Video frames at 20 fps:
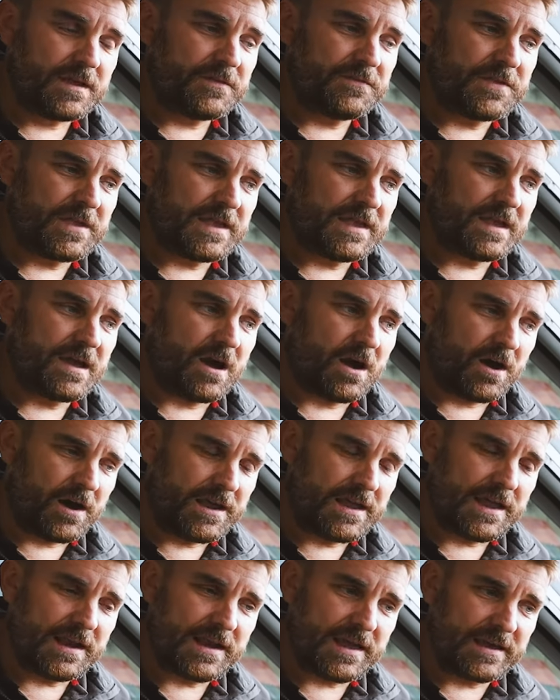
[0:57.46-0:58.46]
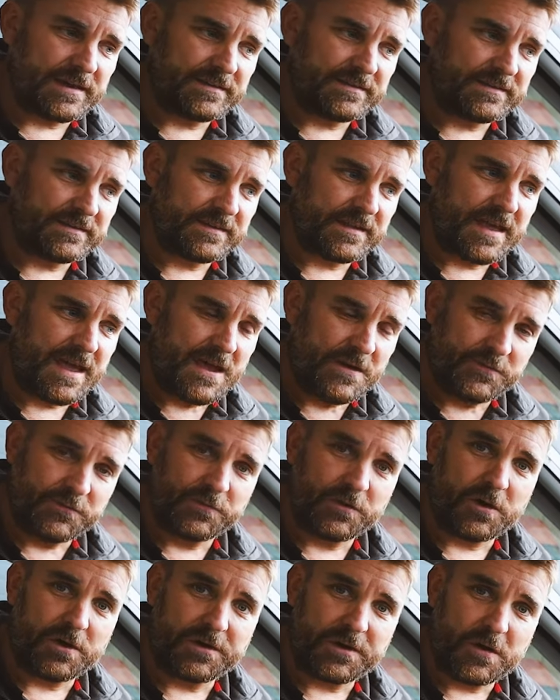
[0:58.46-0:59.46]
the I L X F
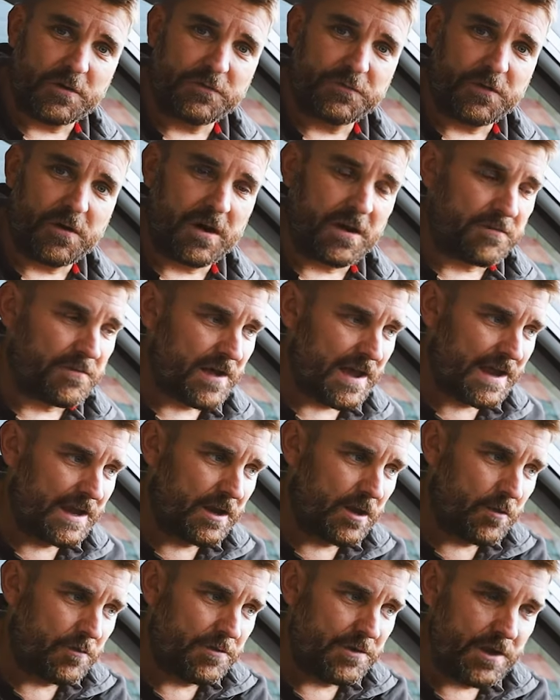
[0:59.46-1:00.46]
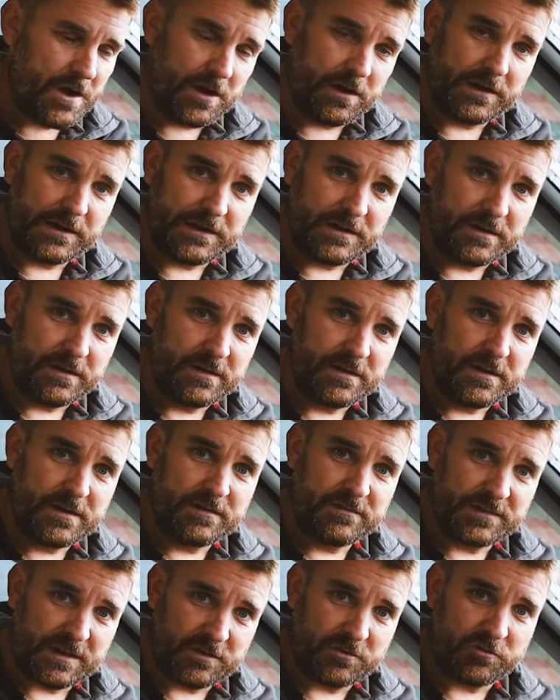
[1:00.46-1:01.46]
nine oh five Halo nine
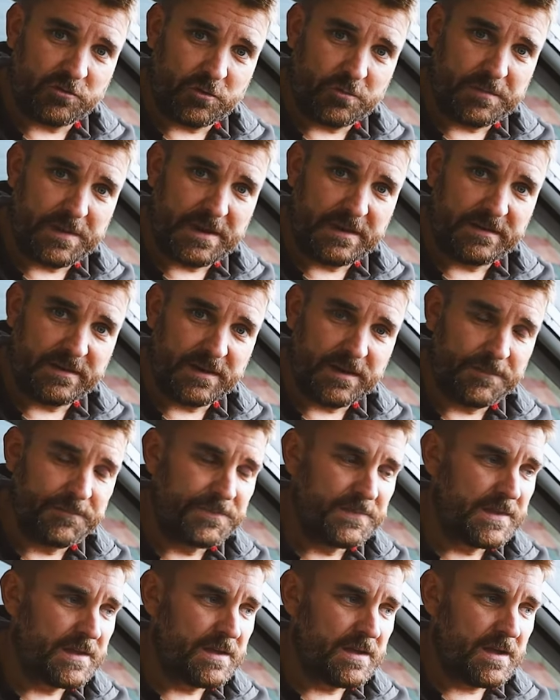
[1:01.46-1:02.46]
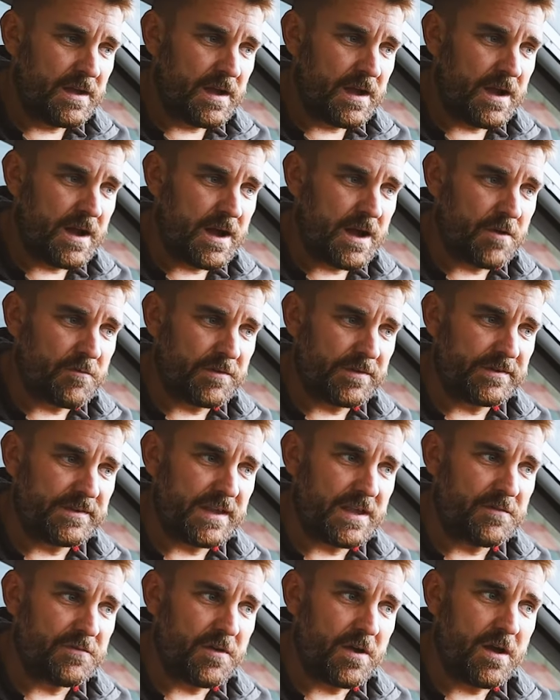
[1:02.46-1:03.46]
digital media uh,
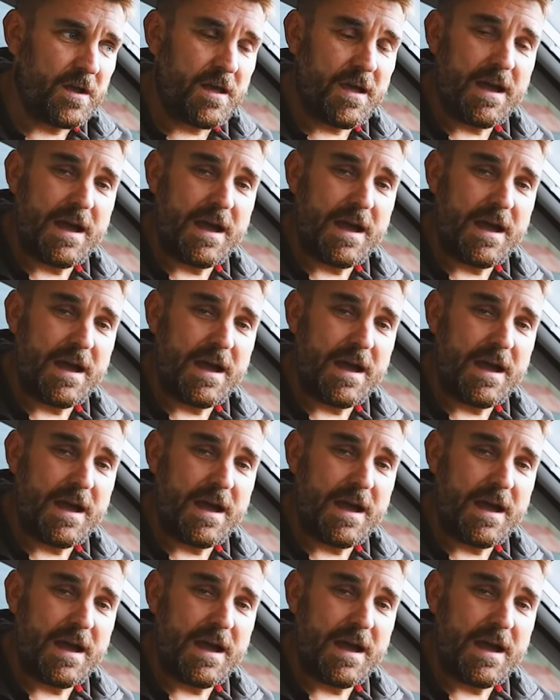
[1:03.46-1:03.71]
receiver,